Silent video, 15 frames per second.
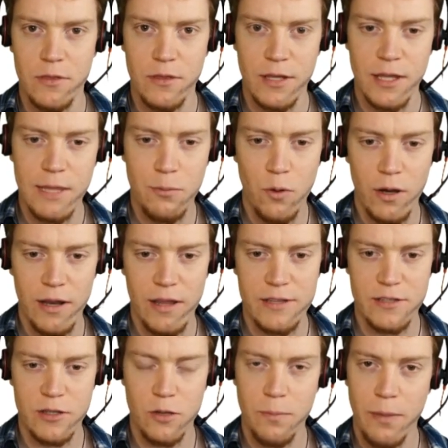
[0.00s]
The key point
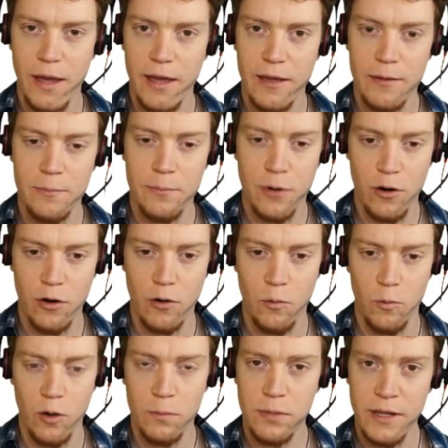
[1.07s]
is that you pay per
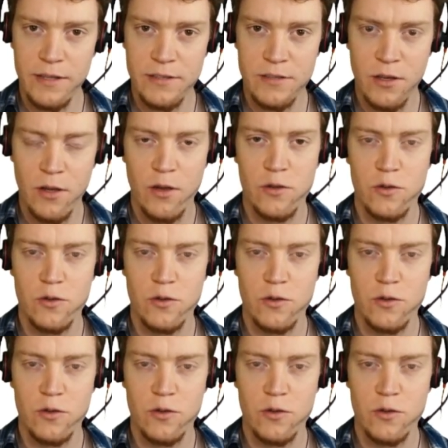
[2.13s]
workplace.